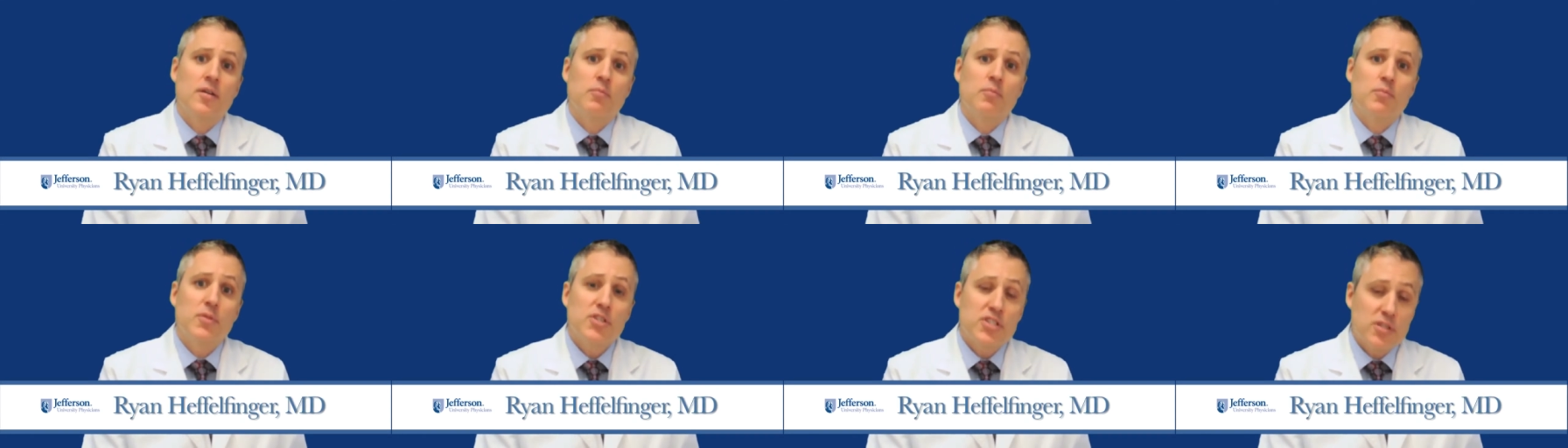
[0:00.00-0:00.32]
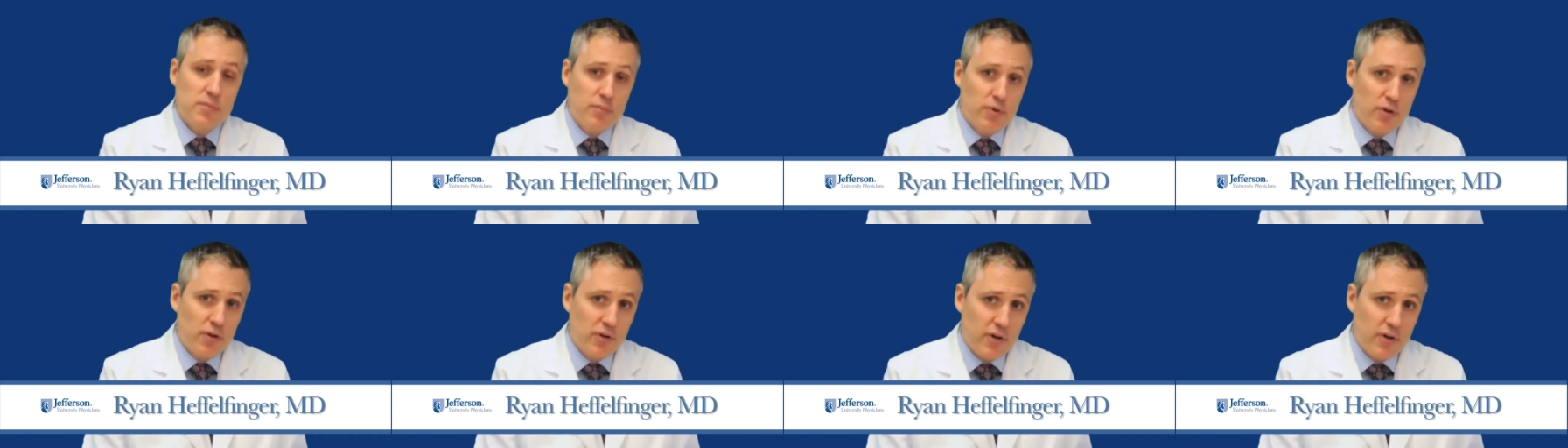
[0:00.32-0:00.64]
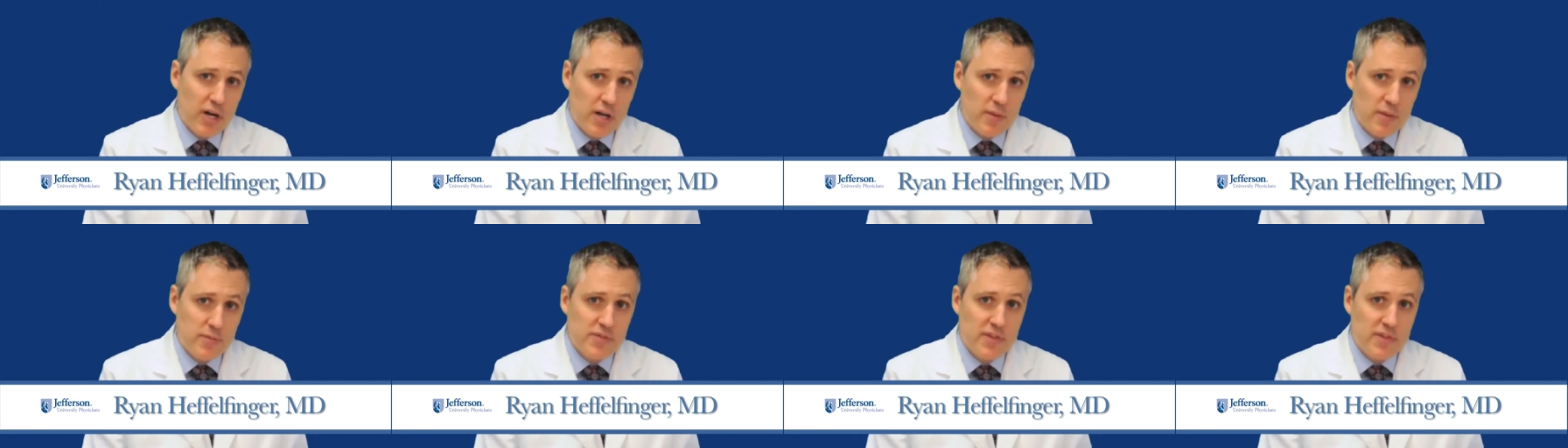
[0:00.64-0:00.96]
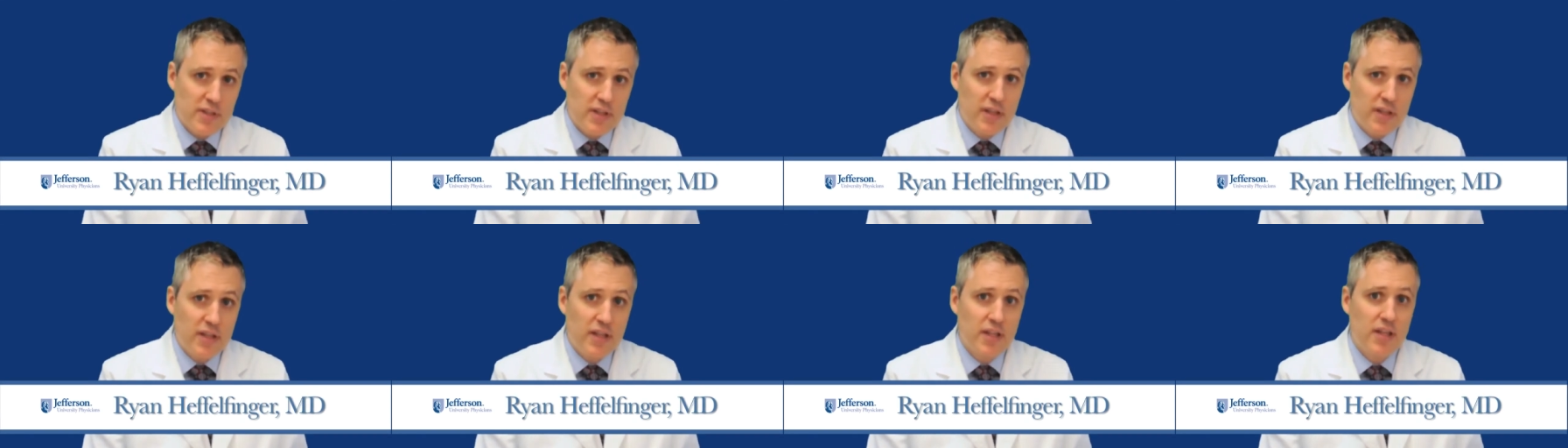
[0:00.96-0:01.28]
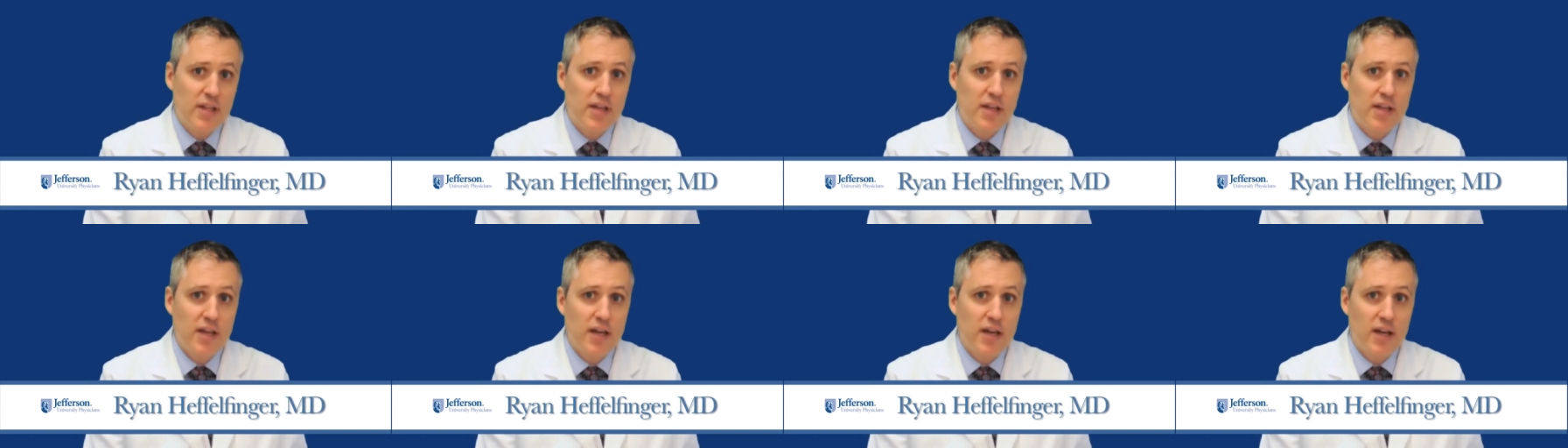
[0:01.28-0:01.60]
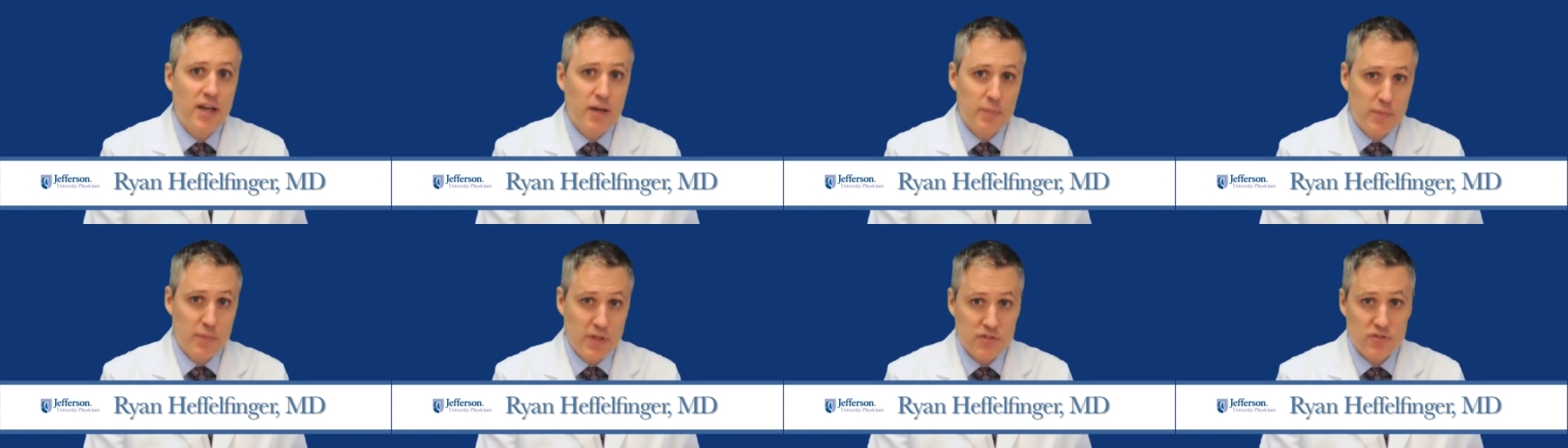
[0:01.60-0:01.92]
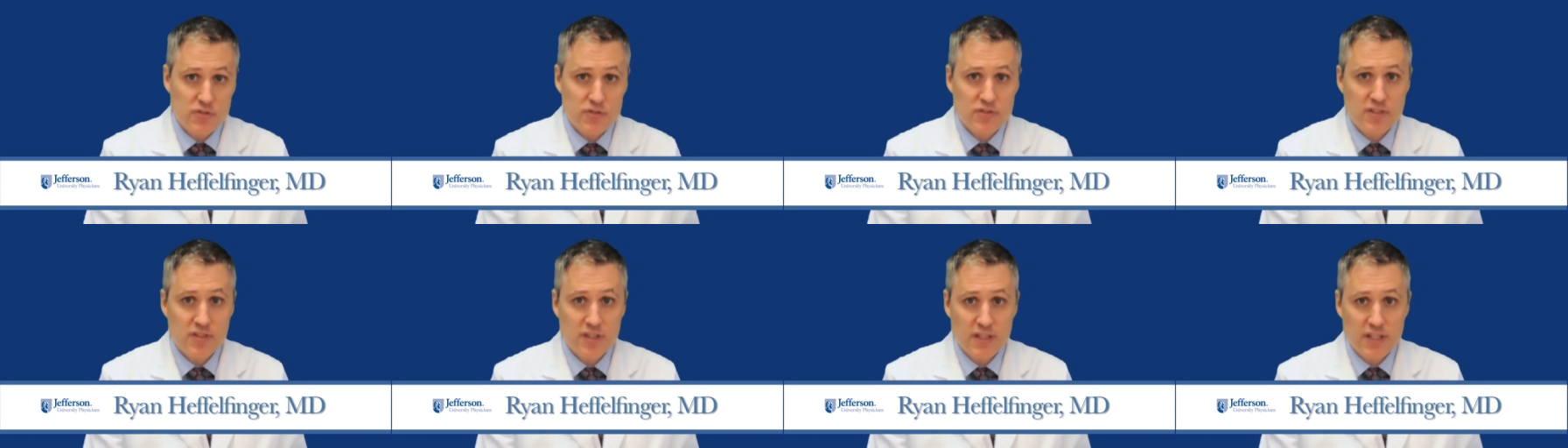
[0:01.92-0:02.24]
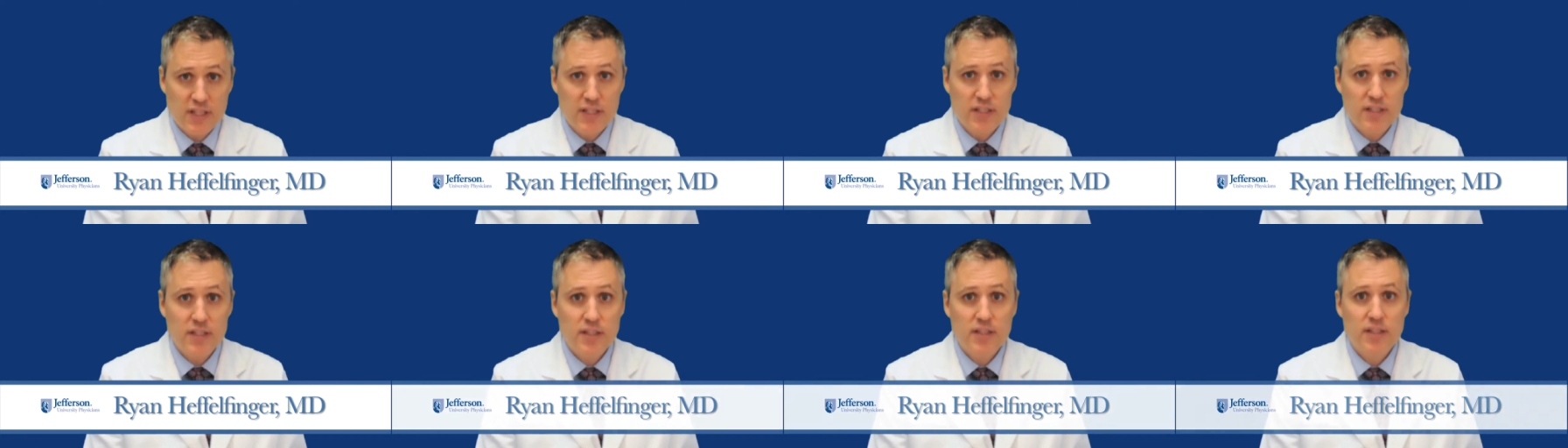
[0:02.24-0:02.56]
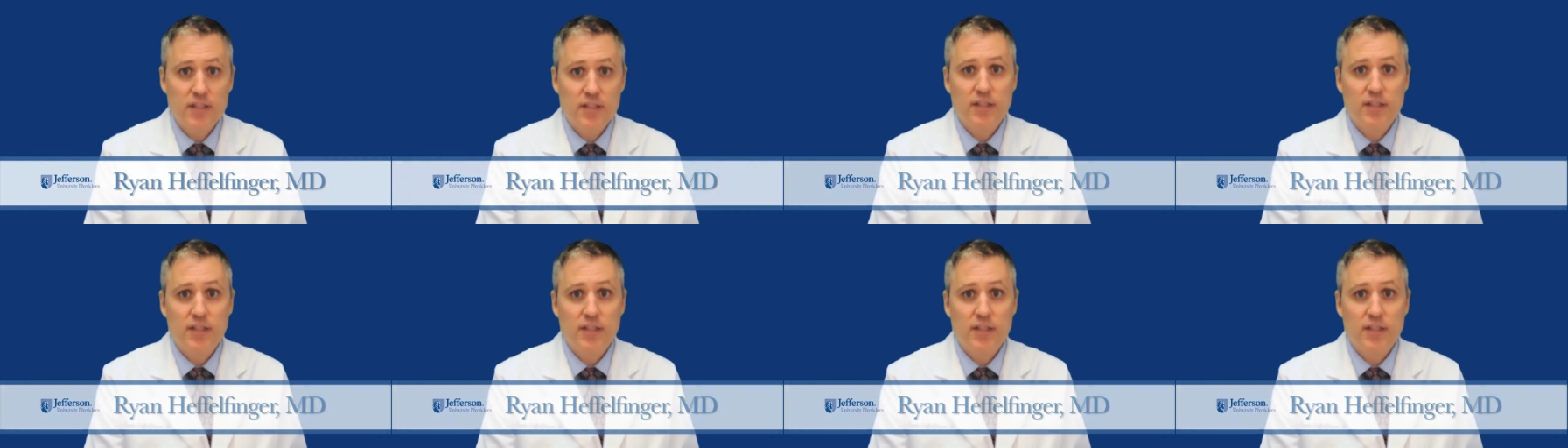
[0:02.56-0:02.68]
mission programs that I'm interested in